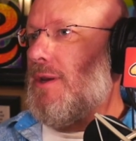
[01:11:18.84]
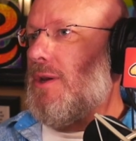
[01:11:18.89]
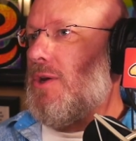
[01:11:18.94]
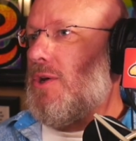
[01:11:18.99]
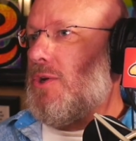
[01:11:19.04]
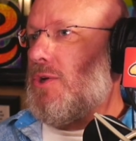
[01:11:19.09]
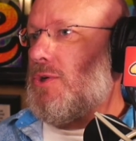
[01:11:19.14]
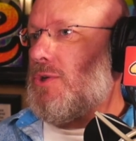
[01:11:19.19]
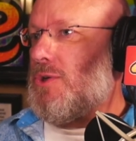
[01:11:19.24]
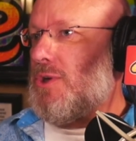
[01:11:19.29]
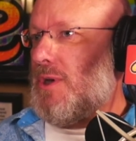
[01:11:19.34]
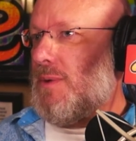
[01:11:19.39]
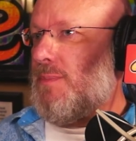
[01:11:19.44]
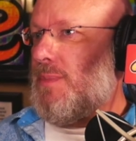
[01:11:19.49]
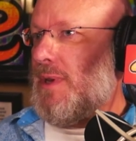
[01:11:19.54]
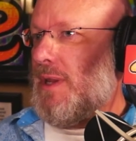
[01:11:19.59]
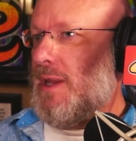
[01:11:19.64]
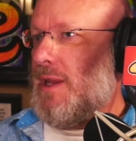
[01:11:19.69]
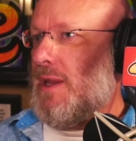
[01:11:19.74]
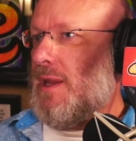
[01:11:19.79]
should
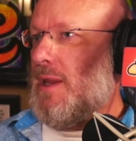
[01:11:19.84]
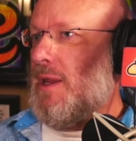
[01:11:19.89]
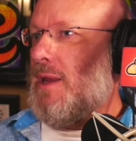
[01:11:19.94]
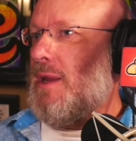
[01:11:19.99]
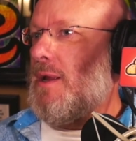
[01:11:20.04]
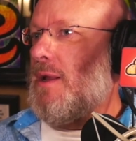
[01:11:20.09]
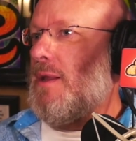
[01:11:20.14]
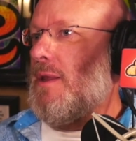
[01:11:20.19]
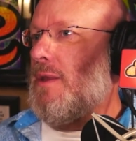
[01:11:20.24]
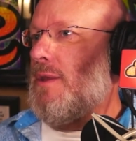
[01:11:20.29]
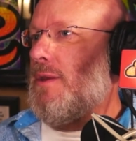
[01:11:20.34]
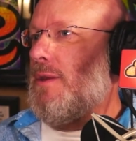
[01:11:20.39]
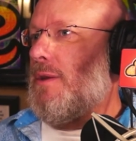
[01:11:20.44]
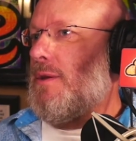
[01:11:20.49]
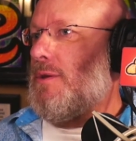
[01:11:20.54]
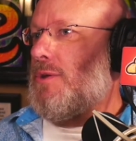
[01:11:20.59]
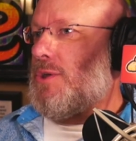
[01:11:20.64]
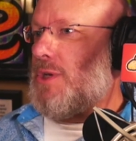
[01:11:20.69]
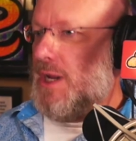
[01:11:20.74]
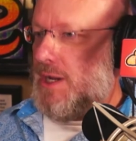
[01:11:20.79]
be
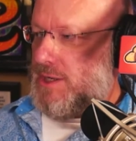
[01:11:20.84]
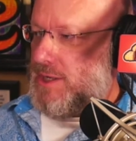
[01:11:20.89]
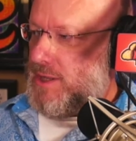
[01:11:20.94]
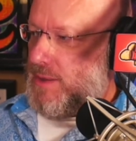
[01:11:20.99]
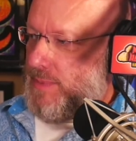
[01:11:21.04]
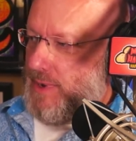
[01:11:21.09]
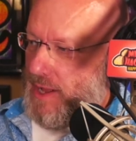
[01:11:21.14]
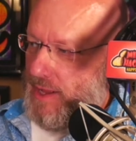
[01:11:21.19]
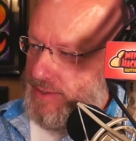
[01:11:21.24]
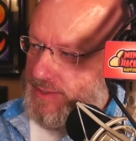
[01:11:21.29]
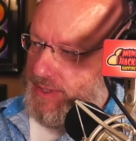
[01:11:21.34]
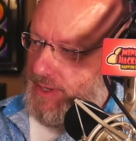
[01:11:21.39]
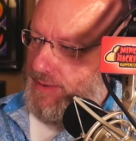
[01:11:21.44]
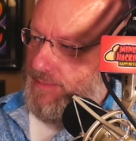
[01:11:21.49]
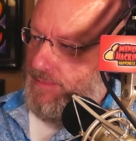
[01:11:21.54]
changing the policy.